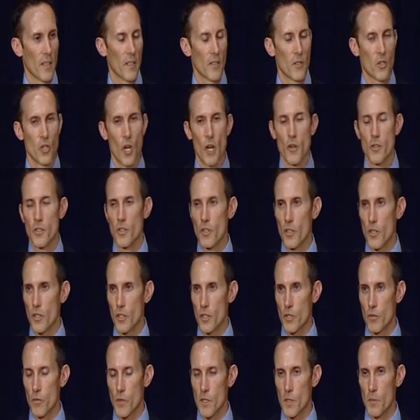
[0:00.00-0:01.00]
chosen not
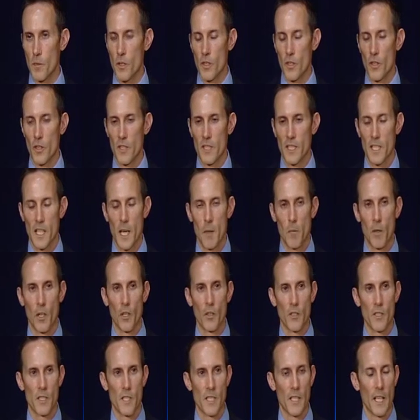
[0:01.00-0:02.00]
to come
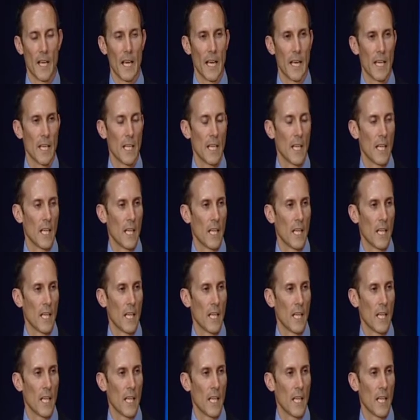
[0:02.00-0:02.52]
along today,